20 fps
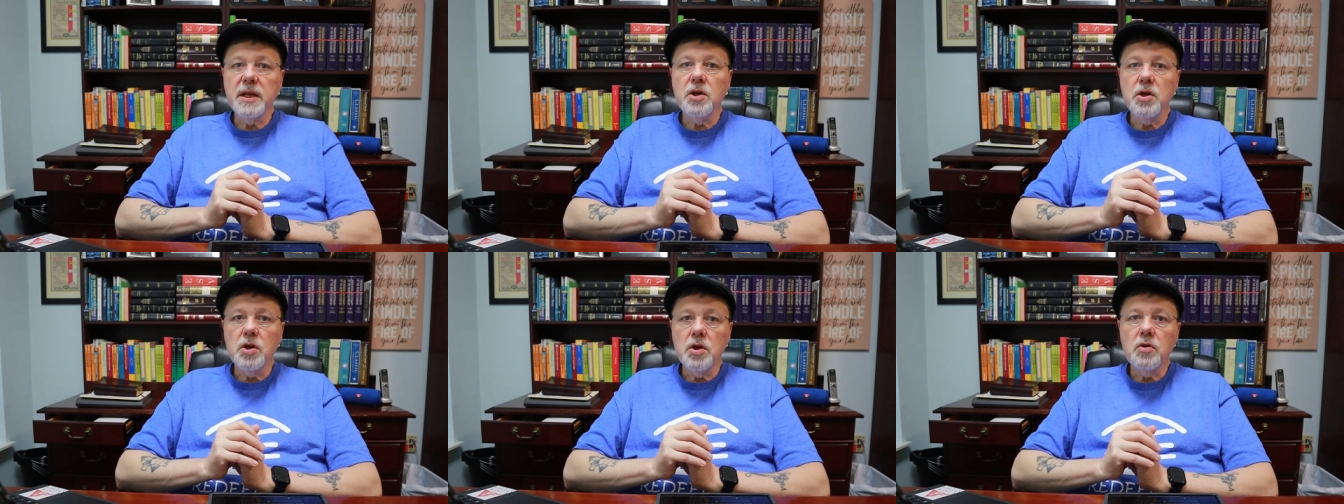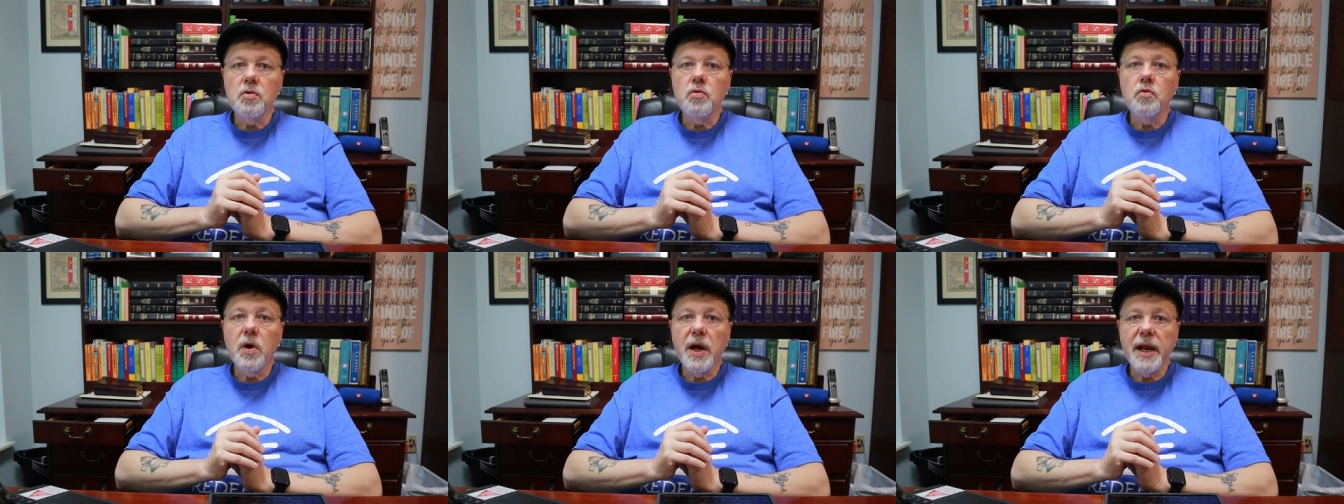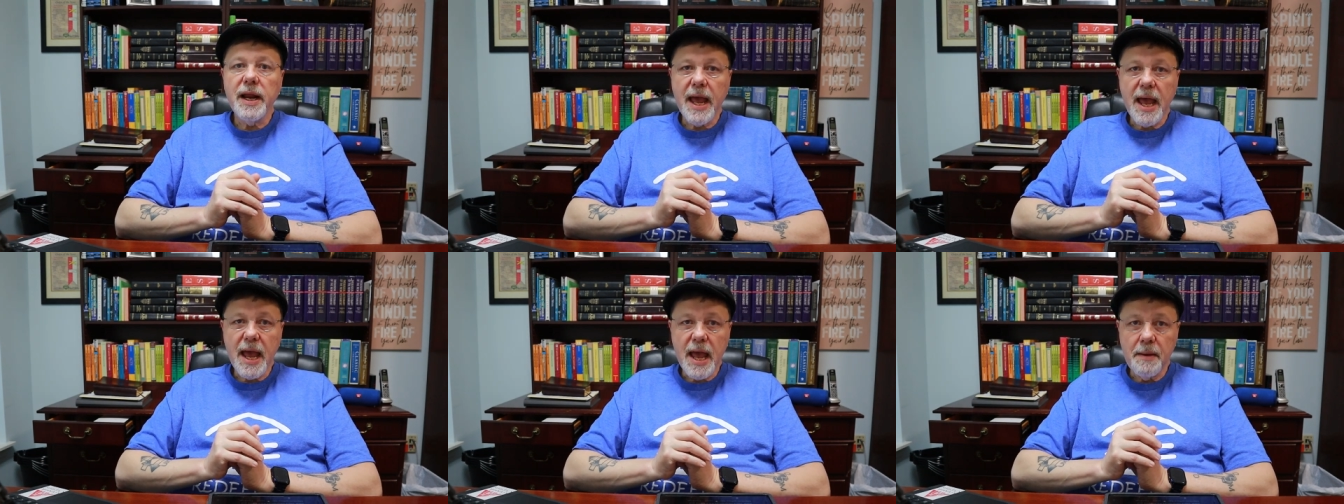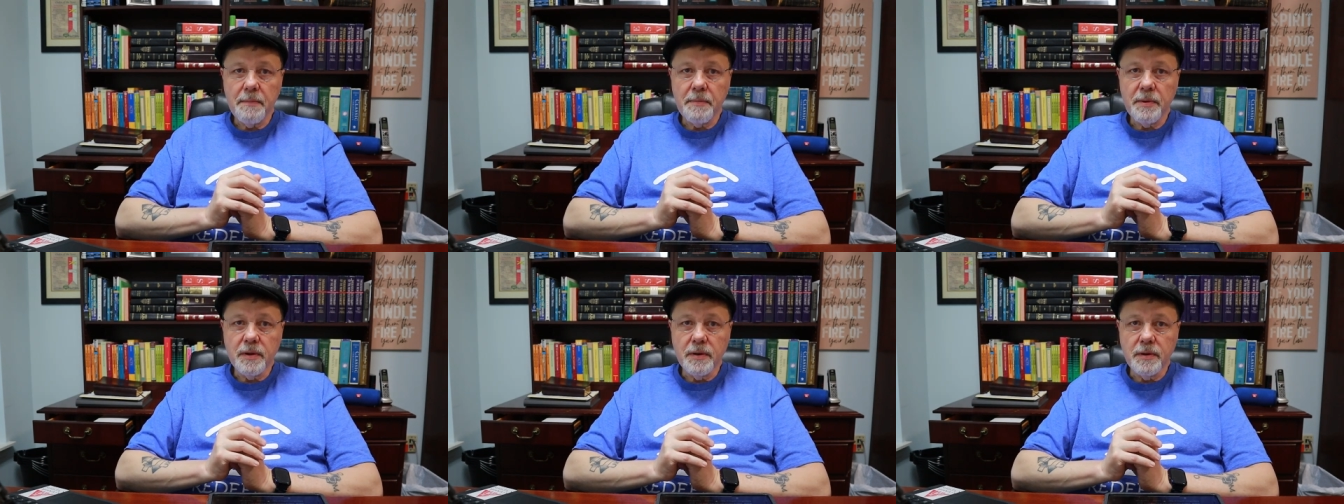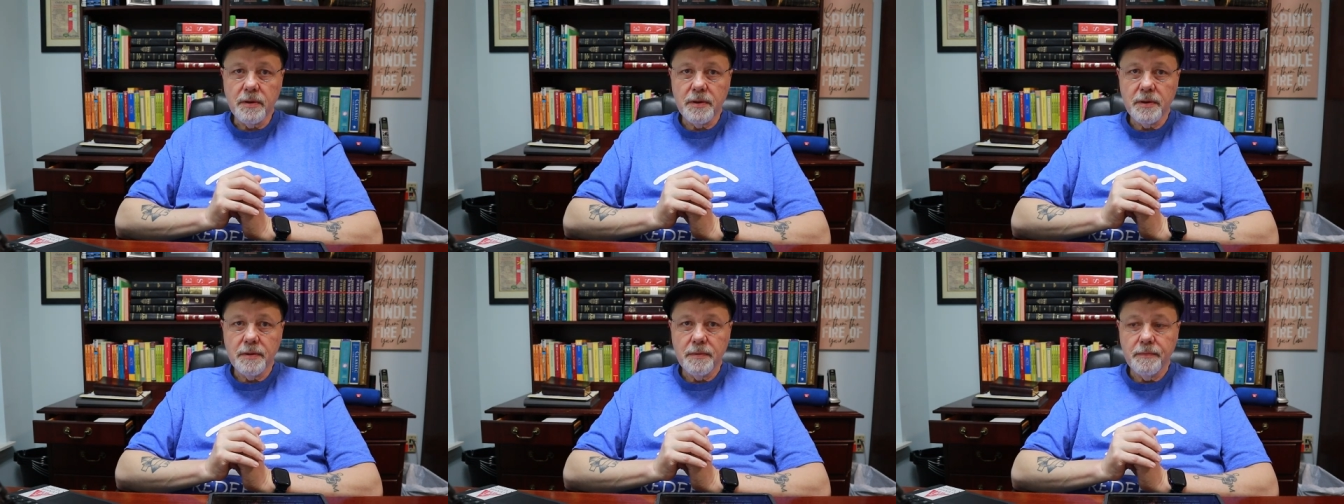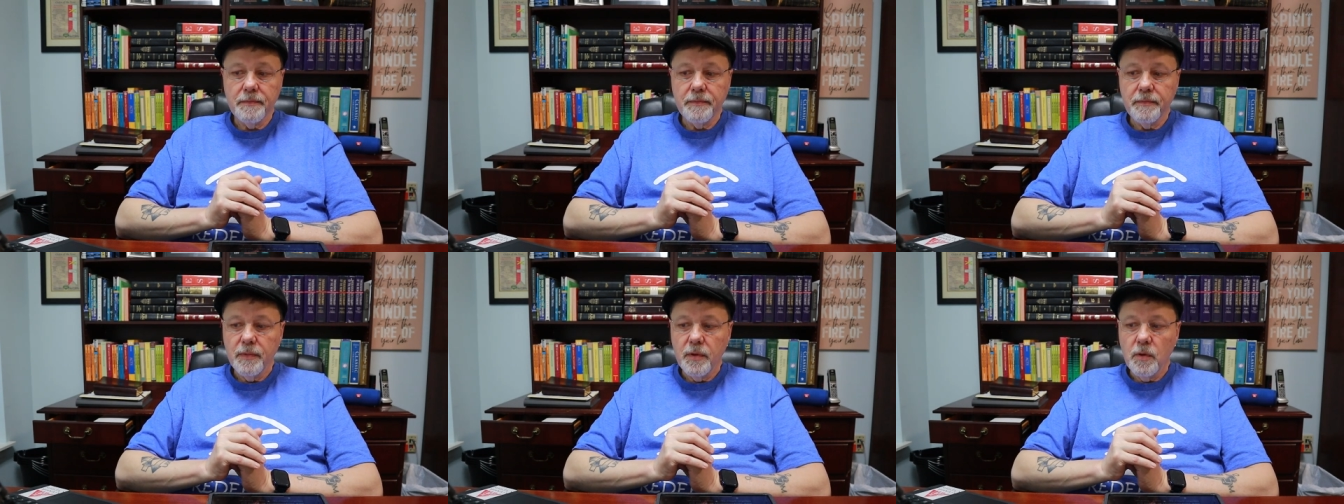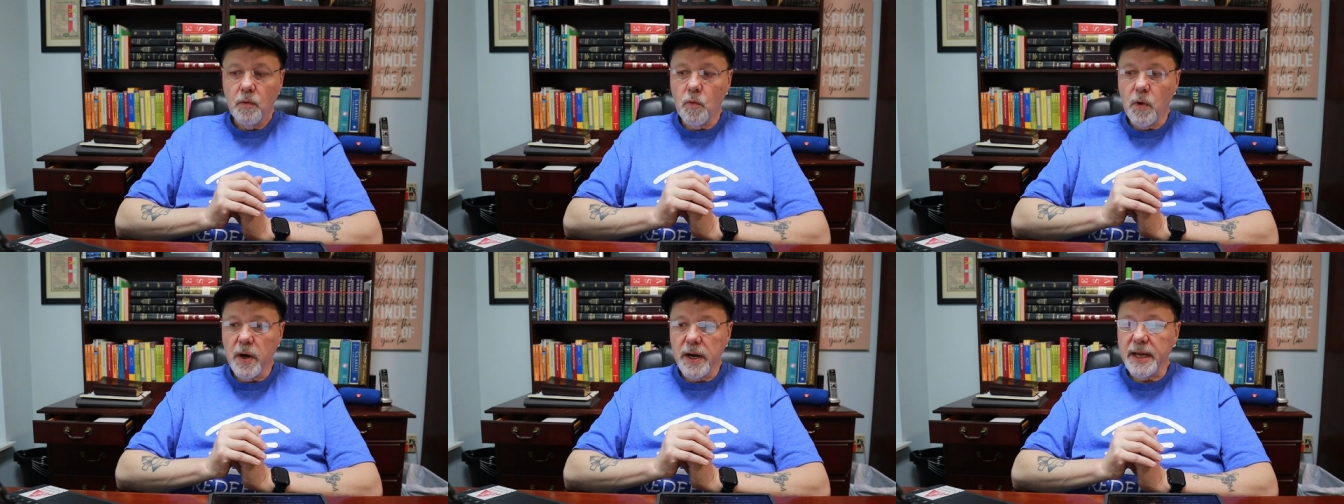knew what happened
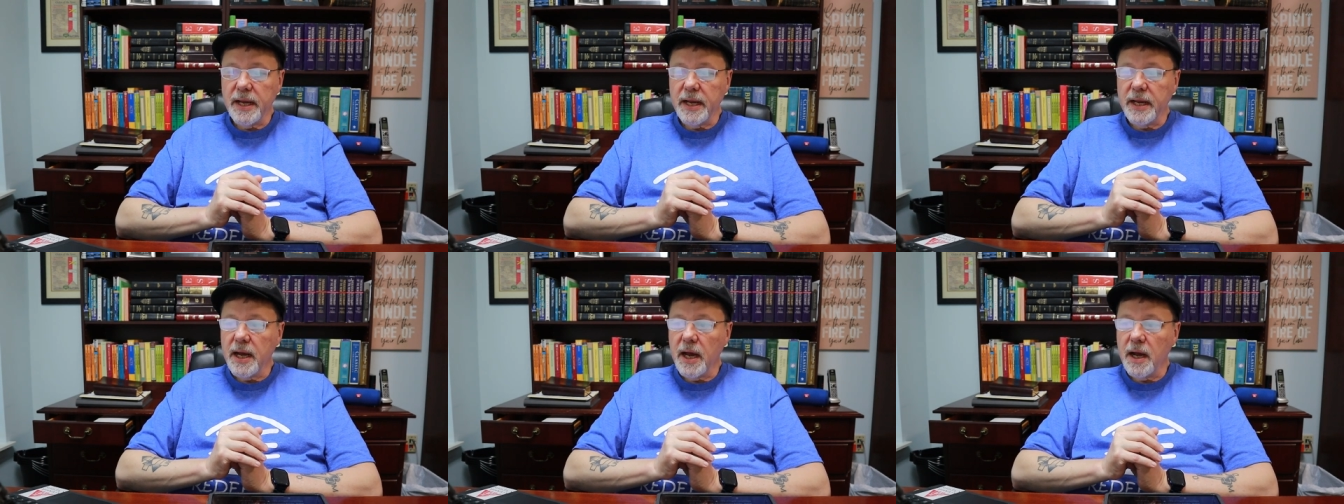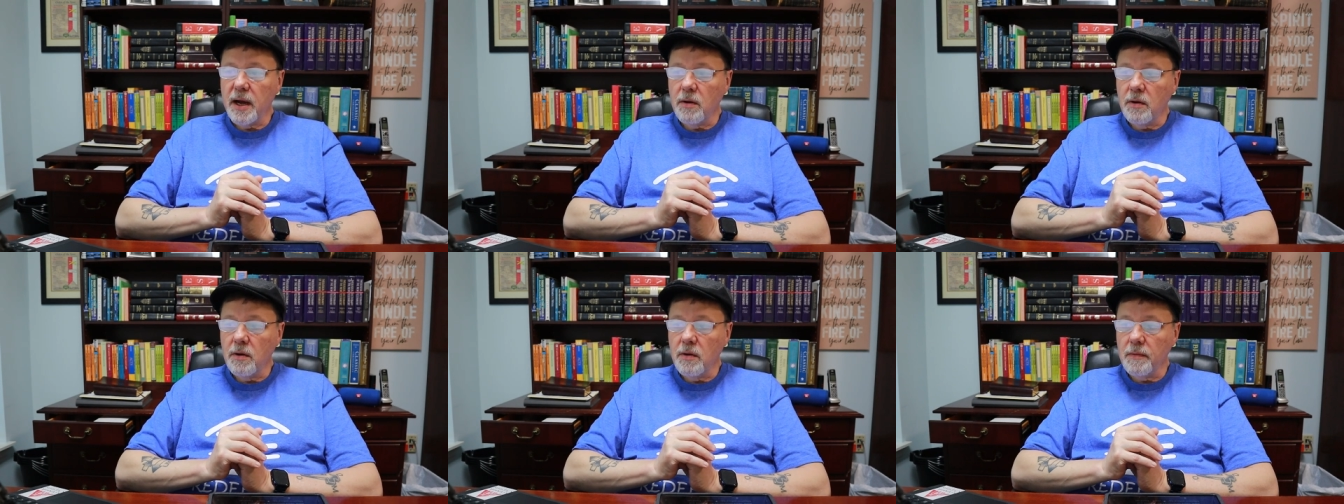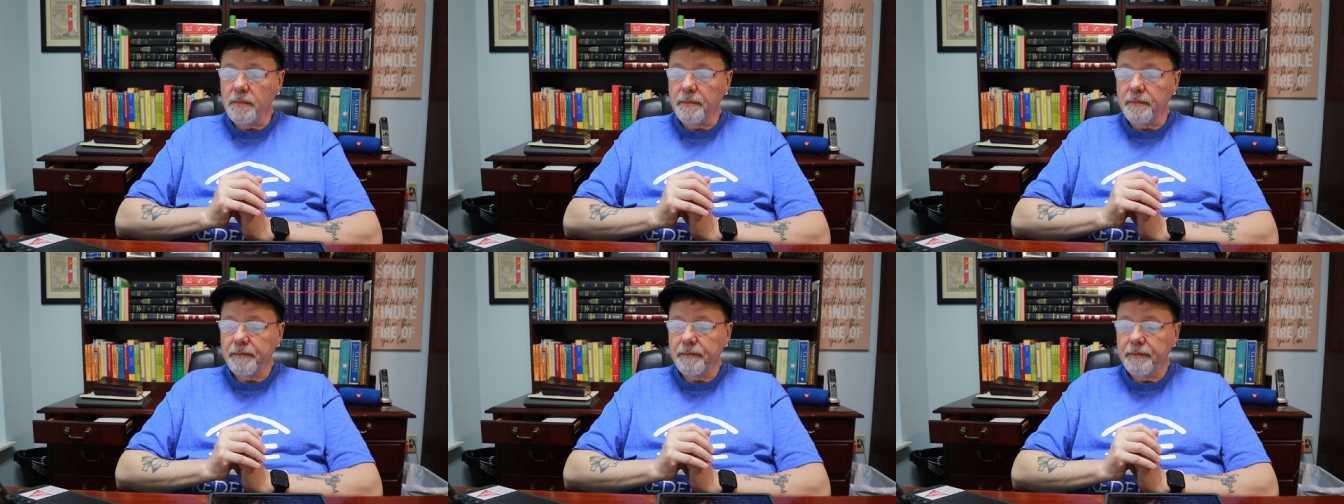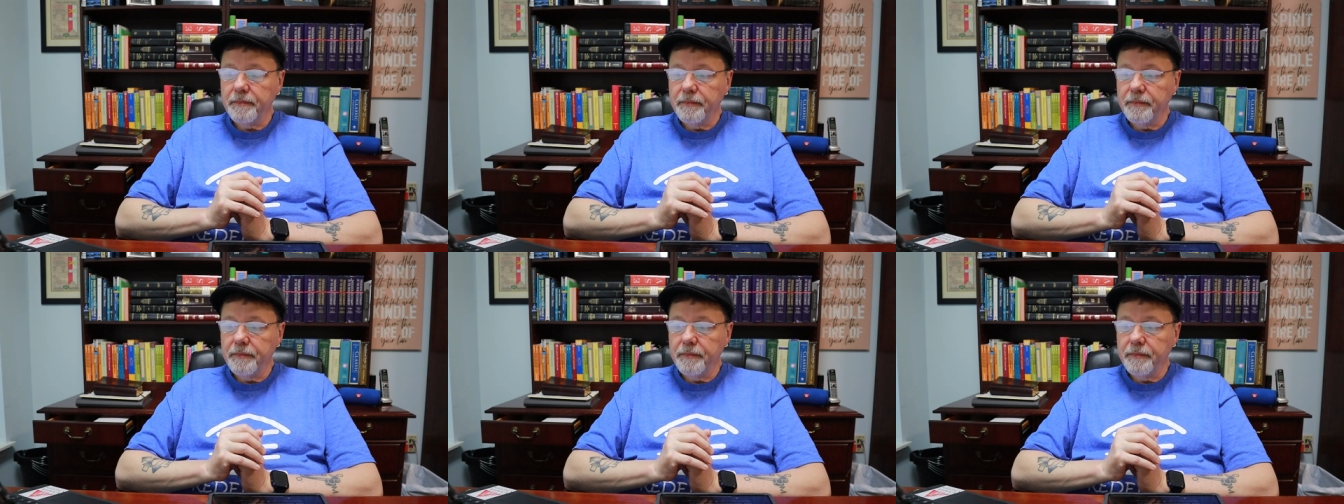when he got home.